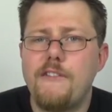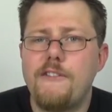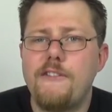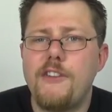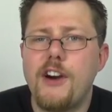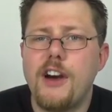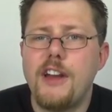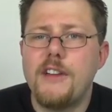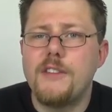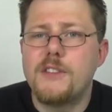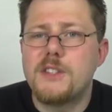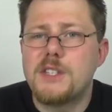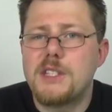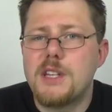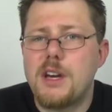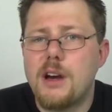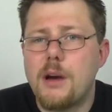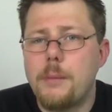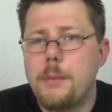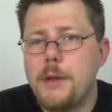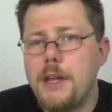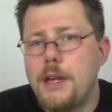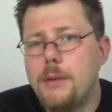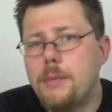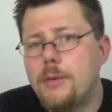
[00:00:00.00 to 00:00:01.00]
five star
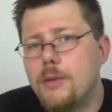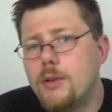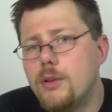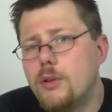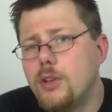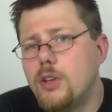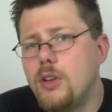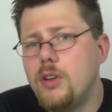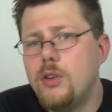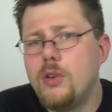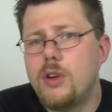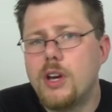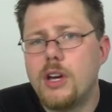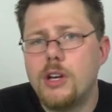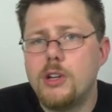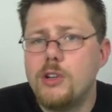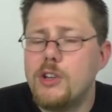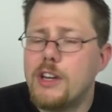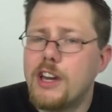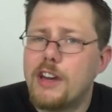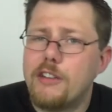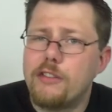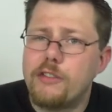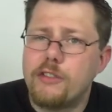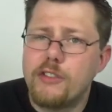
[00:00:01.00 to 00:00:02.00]
people you go you
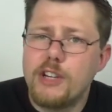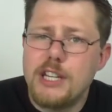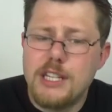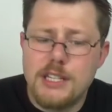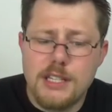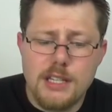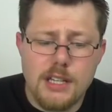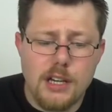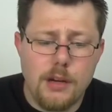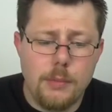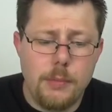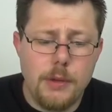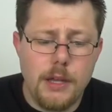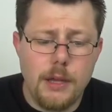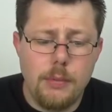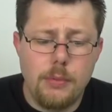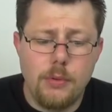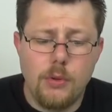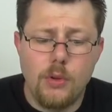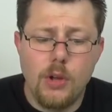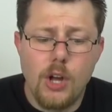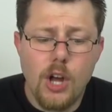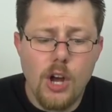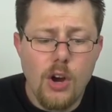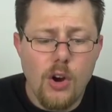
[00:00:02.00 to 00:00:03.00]
get three star
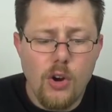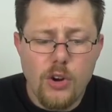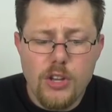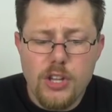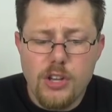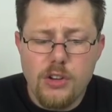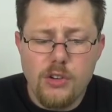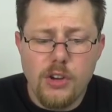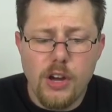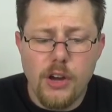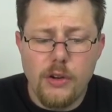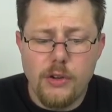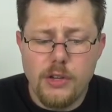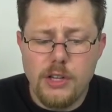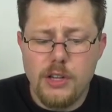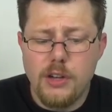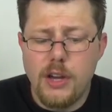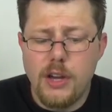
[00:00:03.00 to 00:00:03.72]
people or you go and you